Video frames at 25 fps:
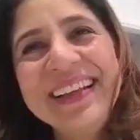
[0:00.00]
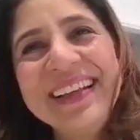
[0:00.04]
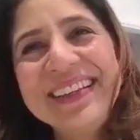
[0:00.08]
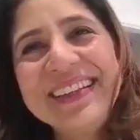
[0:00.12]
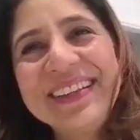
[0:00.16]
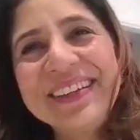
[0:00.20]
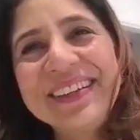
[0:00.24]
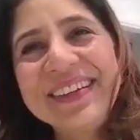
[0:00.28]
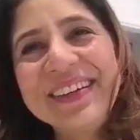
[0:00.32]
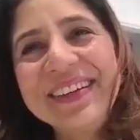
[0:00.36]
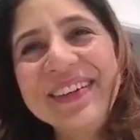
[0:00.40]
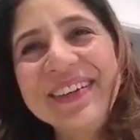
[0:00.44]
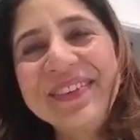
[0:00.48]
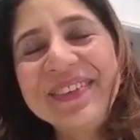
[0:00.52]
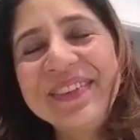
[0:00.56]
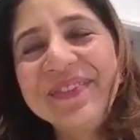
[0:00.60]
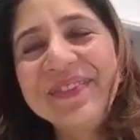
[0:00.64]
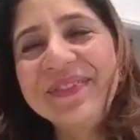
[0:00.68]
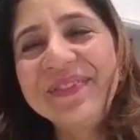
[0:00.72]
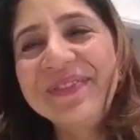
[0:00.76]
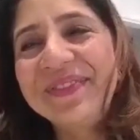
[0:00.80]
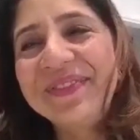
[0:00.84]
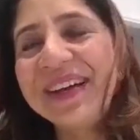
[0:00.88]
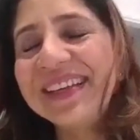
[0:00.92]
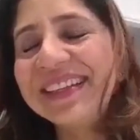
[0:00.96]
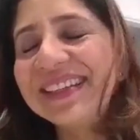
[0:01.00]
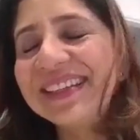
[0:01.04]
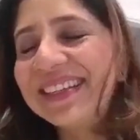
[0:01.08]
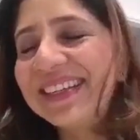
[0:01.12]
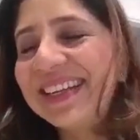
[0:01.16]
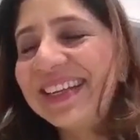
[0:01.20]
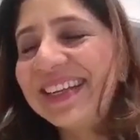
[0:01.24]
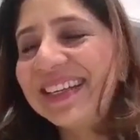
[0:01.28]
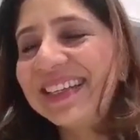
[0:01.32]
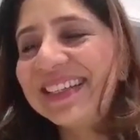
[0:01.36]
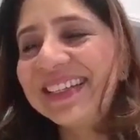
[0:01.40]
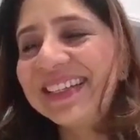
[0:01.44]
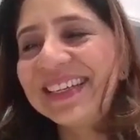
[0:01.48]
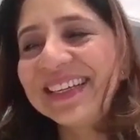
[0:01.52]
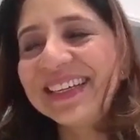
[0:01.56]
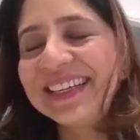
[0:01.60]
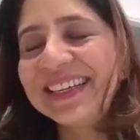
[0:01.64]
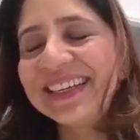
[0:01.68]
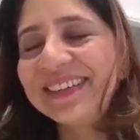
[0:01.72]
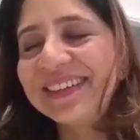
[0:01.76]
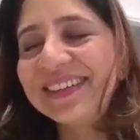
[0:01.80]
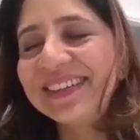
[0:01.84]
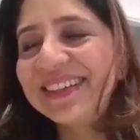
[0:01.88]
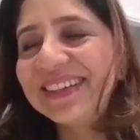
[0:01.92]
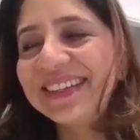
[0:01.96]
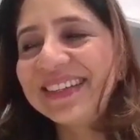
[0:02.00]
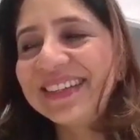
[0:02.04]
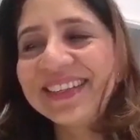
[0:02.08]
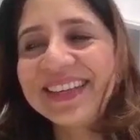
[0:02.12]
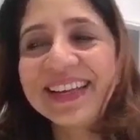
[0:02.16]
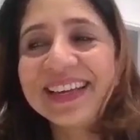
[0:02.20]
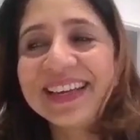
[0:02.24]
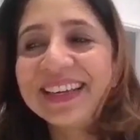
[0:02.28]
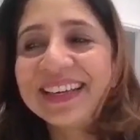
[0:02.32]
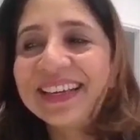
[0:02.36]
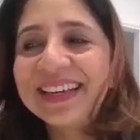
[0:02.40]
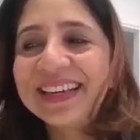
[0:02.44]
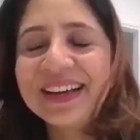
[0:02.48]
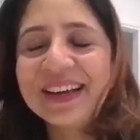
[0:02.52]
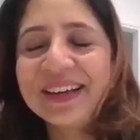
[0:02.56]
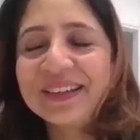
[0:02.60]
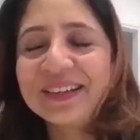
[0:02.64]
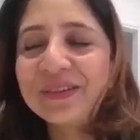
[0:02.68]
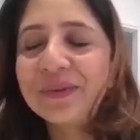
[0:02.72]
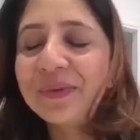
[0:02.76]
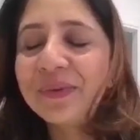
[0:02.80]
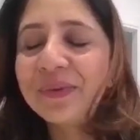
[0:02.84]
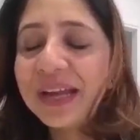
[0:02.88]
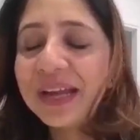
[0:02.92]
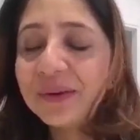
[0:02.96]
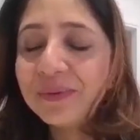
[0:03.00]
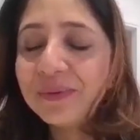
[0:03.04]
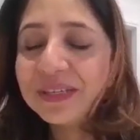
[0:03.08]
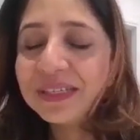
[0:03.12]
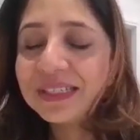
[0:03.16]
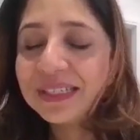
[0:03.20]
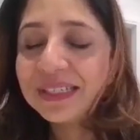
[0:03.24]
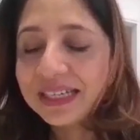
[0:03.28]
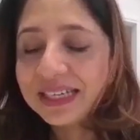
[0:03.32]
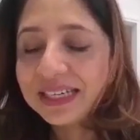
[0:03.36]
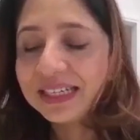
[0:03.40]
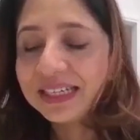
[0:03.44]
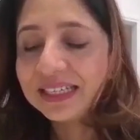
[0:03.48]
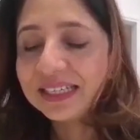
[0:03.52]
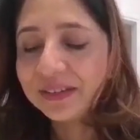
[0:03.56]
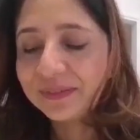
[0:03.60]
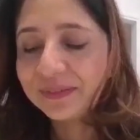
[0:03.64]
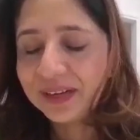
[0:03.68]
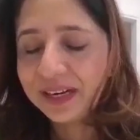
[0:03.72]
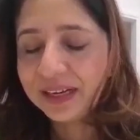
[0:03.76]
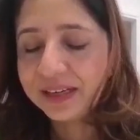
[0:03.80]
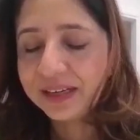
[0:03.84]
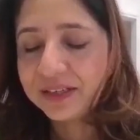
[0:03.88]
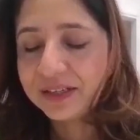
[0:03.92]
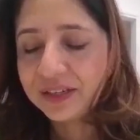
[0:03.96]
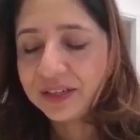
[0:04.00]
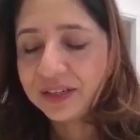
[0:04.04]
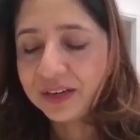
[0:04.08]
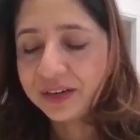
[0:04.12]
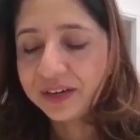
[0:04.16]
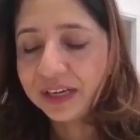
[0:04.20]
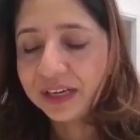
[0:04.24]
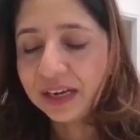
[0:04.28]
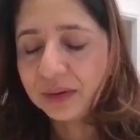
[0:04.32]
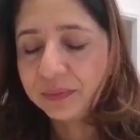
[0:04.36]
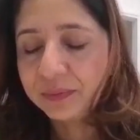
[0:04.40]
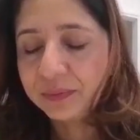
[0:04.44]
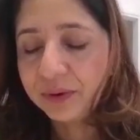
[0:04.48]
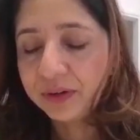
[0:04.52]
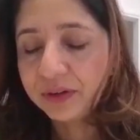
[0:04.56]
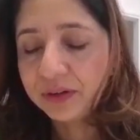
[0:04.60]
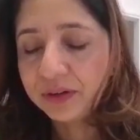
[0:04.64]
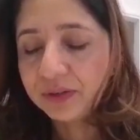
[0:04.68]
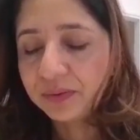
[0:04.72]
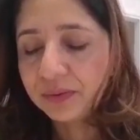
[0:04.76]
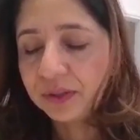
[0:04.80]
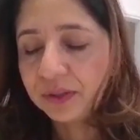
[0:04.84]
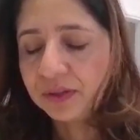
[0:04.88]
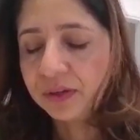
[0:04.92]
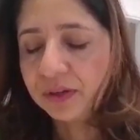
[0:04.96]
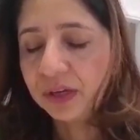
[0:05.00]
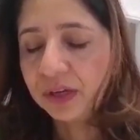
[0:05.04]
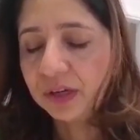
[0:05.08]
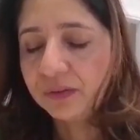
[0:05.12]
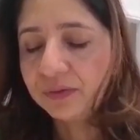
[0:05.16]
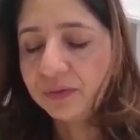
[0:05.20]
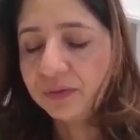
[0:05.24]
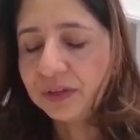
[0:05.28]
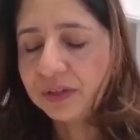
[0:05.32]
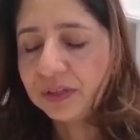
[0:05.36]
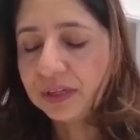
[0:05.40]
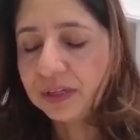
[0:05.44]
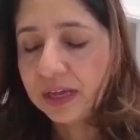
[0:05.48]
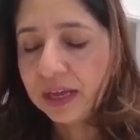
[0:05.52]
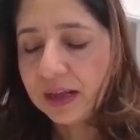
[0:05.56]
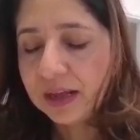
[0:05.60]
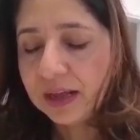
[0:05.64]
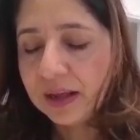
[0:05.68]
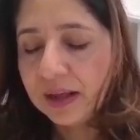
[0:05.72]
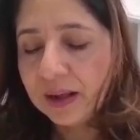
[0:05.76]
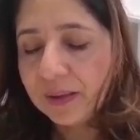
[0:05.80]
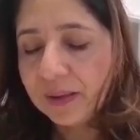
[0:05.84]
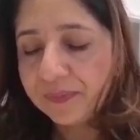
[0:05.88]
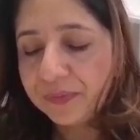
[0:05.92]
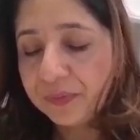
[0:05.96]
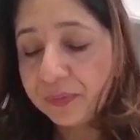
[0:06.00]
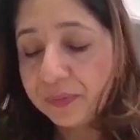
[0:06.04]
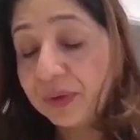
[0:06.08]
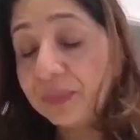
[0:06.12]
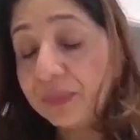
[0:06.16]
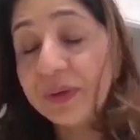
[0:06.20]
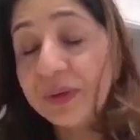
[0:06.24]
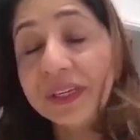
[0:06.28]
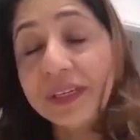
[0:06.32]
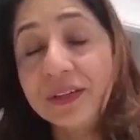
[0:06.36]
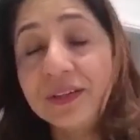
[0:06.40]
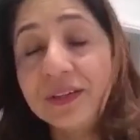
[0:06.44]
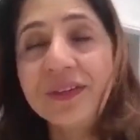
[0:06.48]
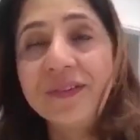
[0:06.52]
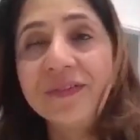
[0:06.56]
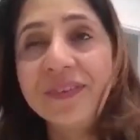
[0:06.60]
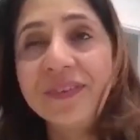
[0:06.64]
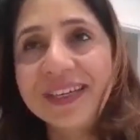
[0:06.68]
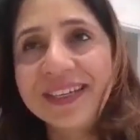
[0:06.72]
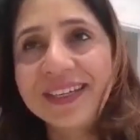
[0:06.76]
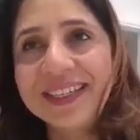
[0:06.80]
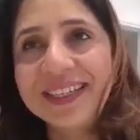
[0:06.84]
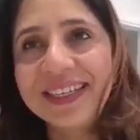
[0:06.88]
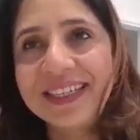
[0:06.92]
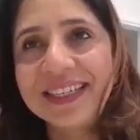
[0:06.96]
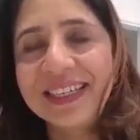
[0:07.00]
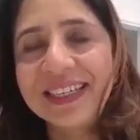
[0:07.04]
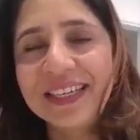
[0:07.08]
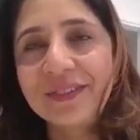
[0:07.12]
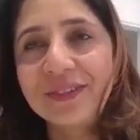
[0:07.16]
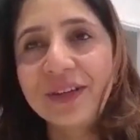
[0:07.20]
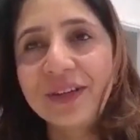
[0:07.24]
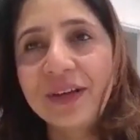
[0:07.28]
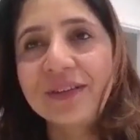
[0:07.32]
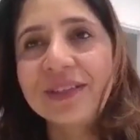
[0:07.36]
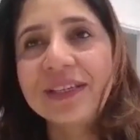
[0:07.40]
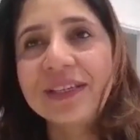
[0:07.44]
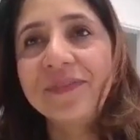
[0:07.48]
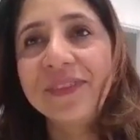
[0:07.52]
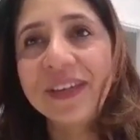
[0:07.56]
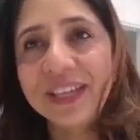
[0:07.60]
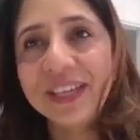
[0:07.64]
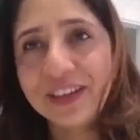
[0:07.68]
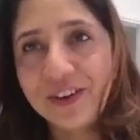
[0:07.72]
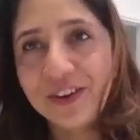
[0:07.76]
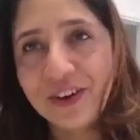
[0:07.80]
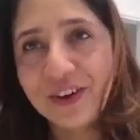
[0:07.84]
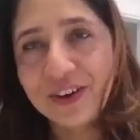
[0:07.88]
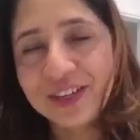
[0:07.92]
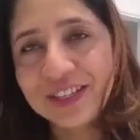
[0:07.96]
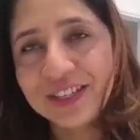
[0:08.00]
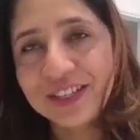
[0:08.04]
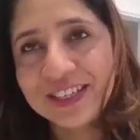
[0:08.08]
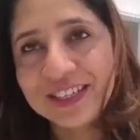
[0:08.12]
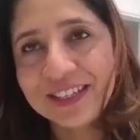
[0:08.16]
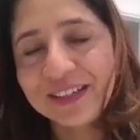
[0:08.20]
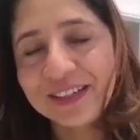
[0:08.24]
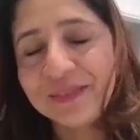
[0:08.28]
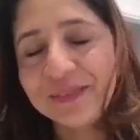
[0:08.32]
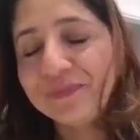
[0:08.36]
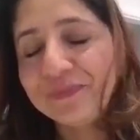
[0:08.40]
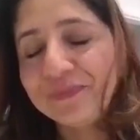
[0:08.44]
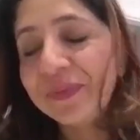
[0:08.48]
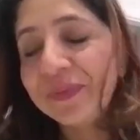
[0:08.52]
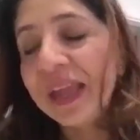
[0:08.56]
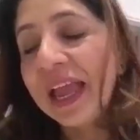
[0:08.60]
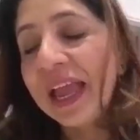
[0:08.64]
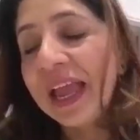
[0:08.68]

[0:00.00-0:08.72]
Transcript: So it was fascinating. It was just like, so when I was studying civil engineering, I'll be honest with you, it was we were in university, so I was living in a hostel.